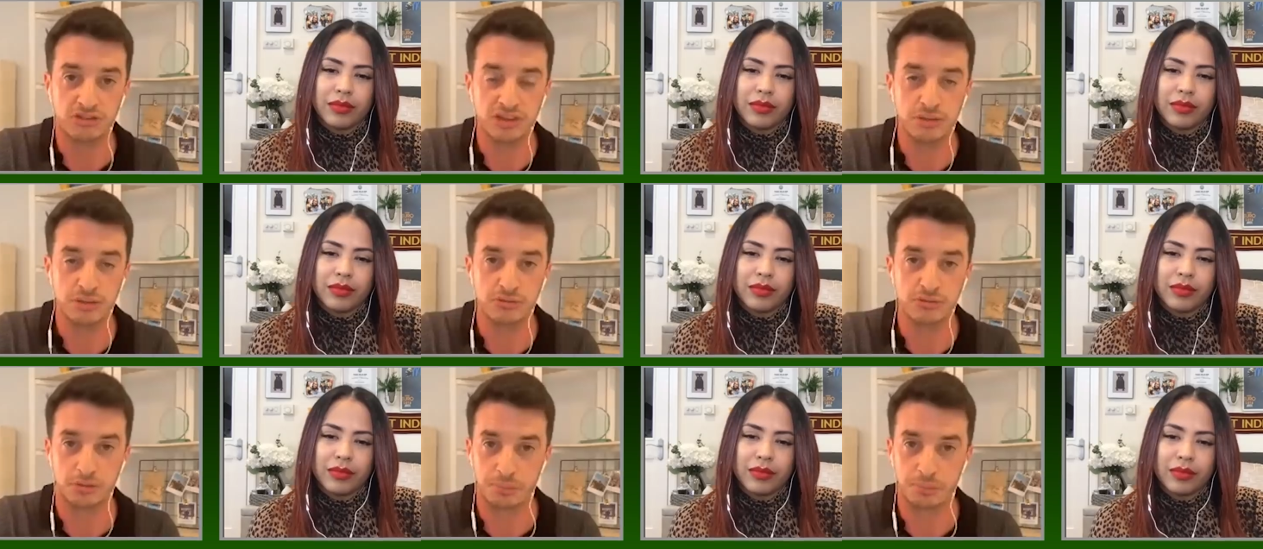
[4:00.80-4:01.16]

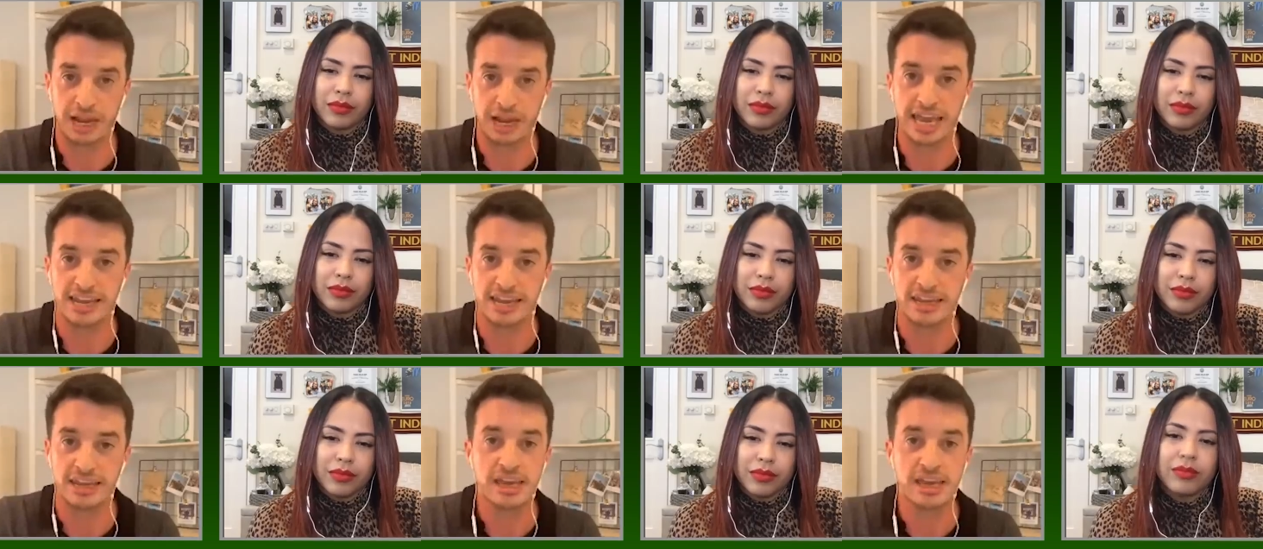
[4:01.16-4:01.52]
Speaker 1: teams
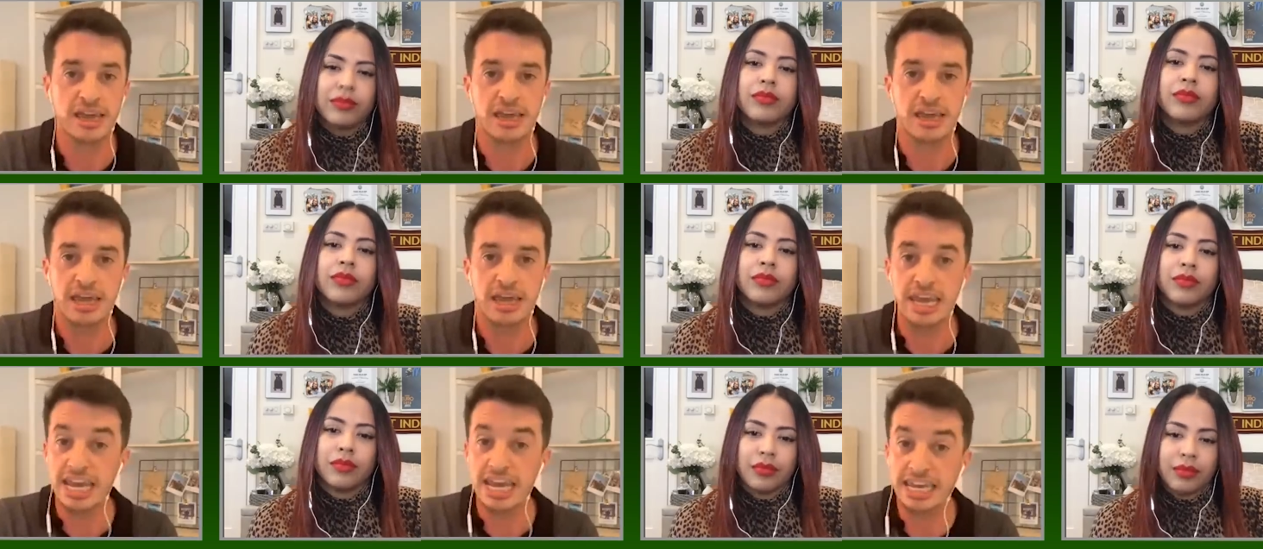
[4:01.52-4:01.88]
played,
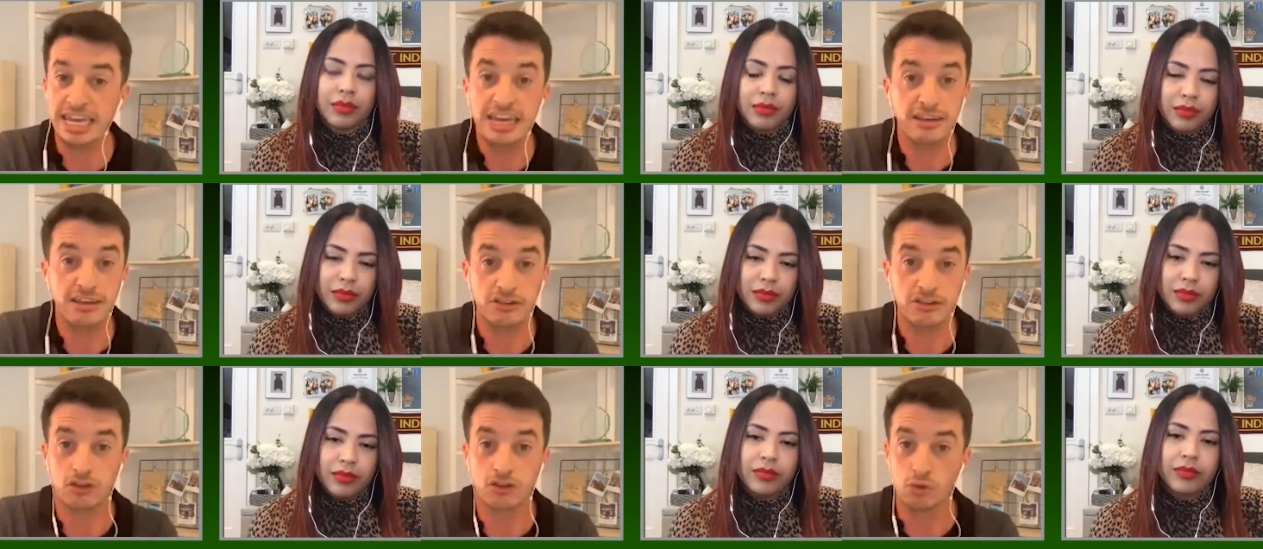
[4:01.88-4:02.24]
it
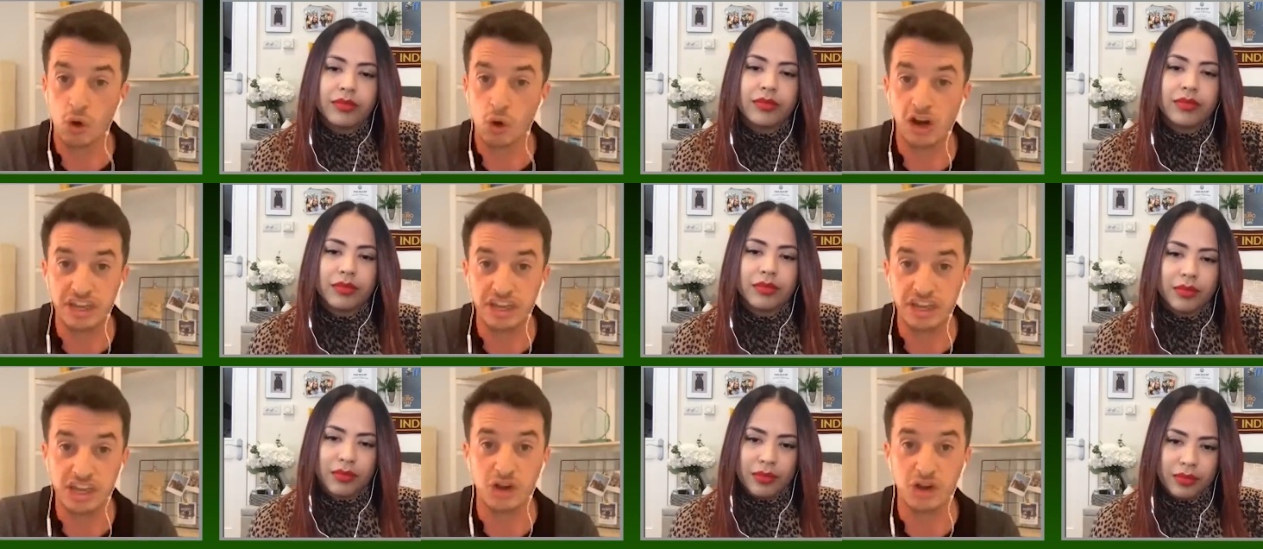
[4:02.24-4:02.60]
is
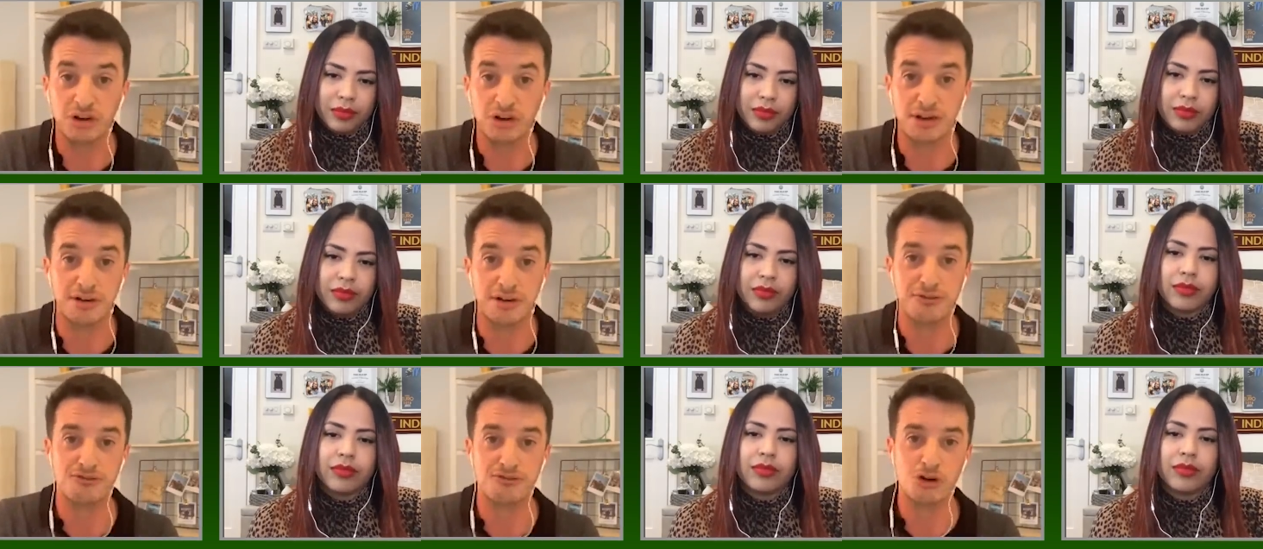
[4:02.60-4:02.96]

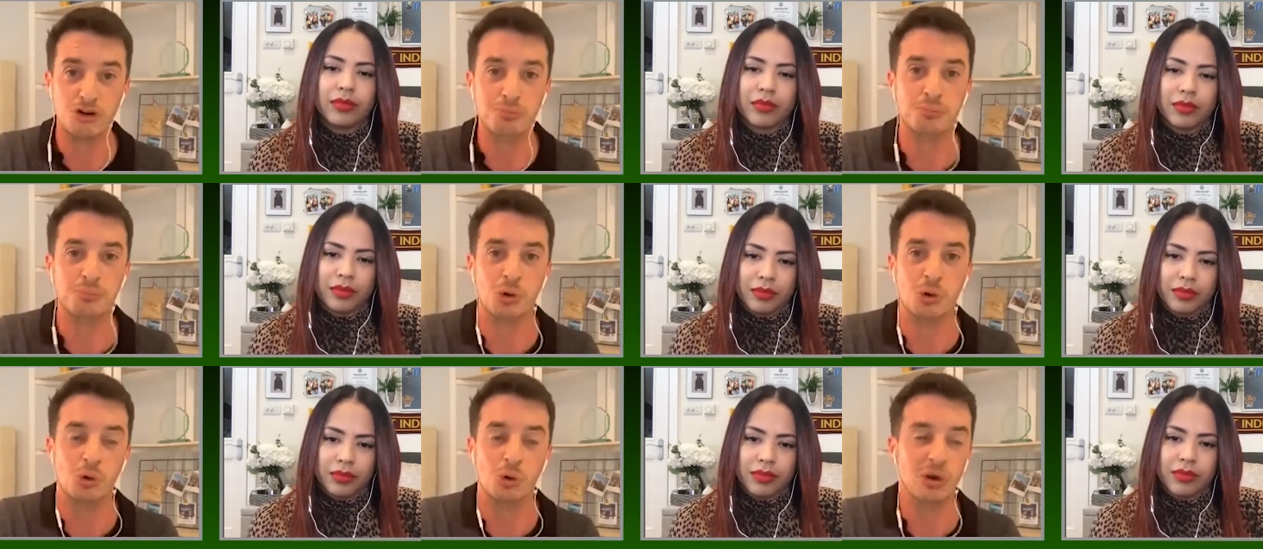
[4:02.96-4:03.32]
Guardiola
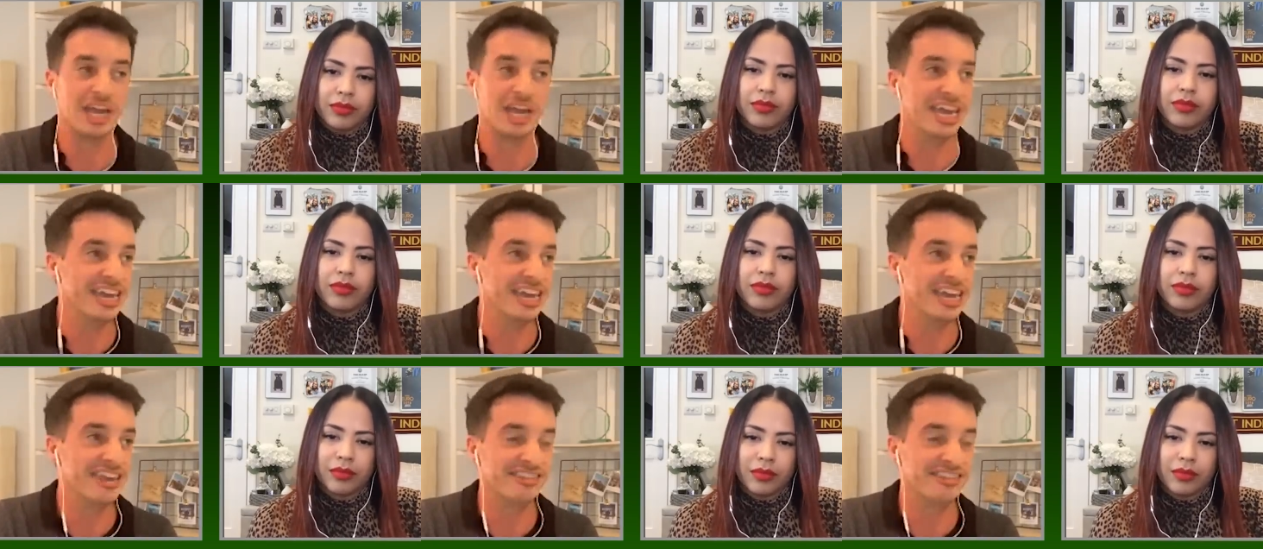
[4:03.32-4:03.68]
football.
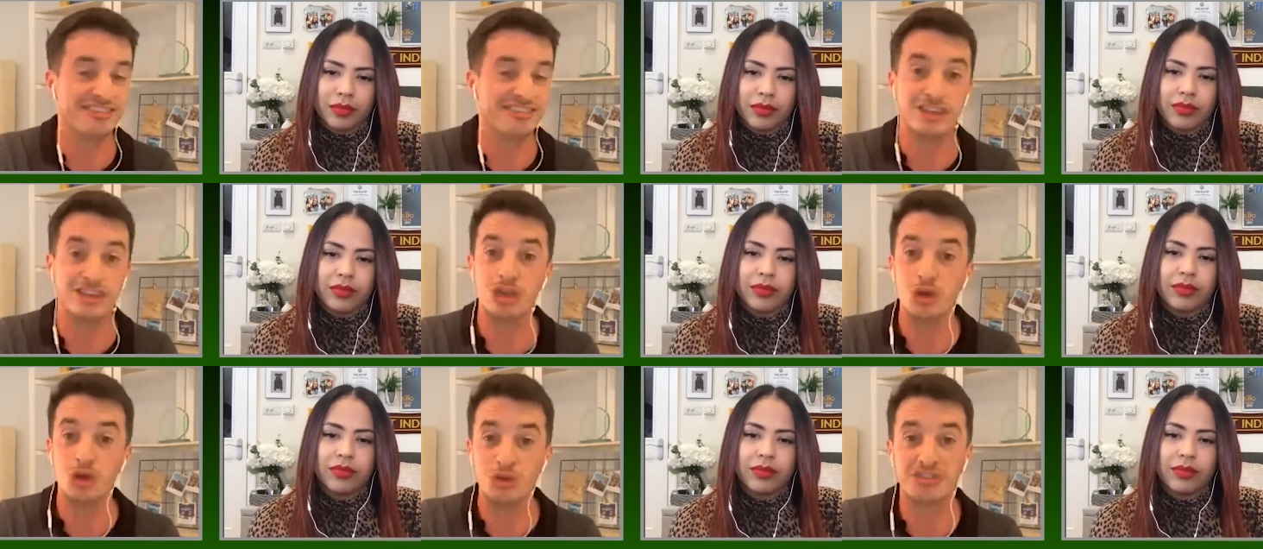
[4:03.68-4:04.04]
It is, to
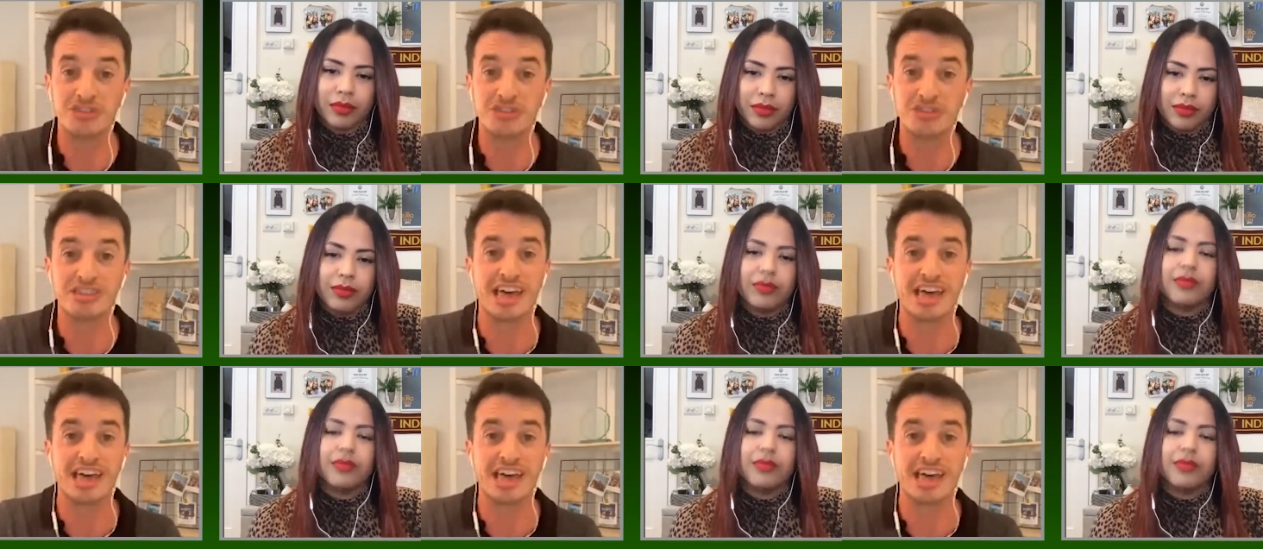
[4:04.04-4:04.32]
use that